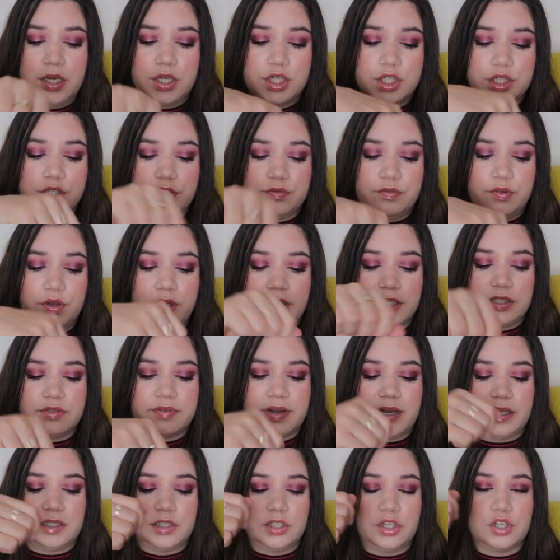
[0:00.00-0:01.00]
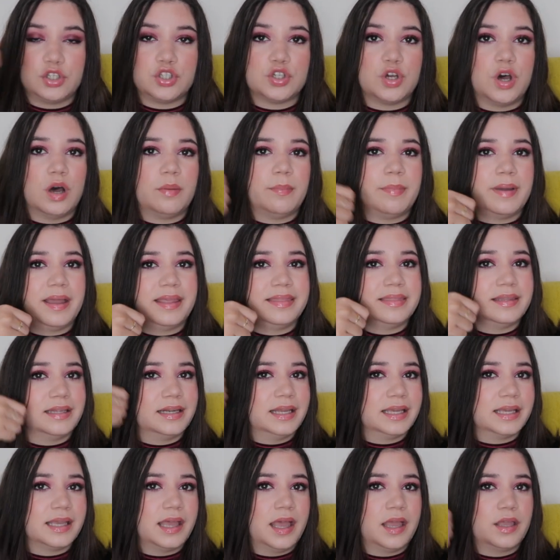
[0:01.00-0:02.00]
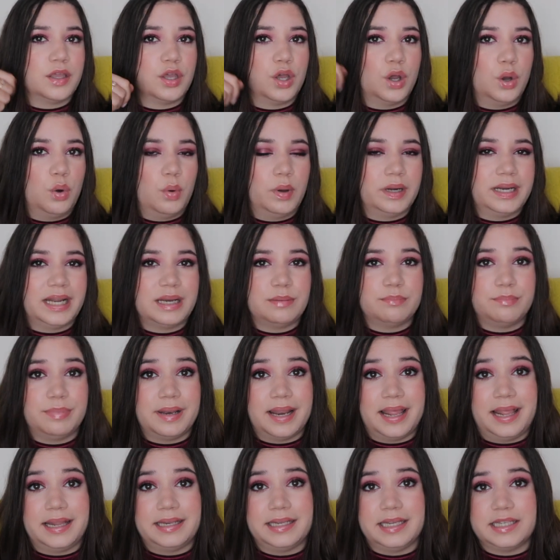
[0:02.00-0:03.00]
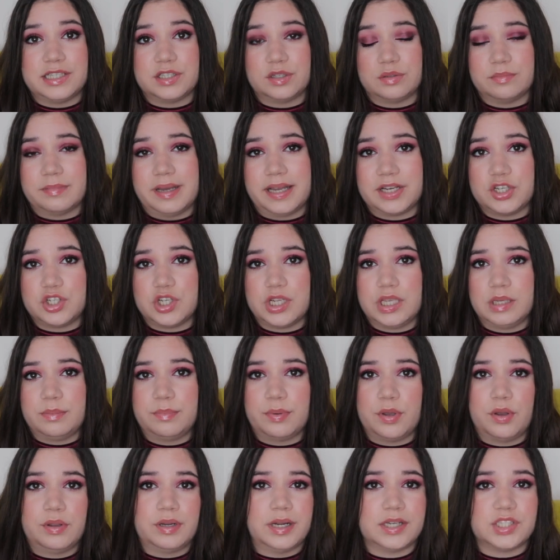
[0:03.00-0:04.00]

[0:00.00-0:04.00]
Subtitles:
swirl it around on top, and then I can go on and blend it on my cheekbone.